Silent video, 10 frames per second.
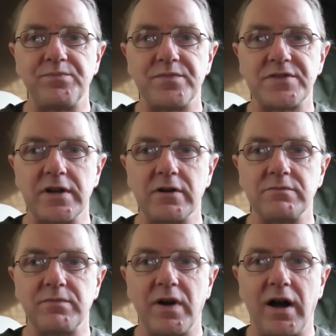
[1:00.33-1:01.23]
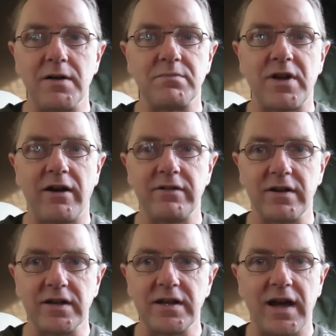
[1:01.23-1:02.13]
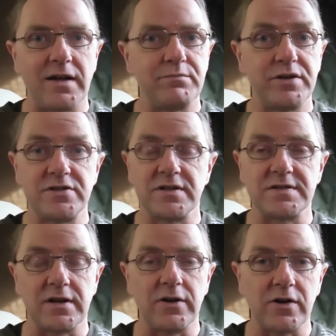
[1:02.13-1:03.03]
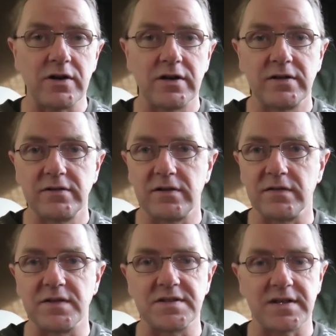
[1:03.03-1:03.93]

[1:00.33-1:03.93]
So I'm currently at Pigeons Lock on the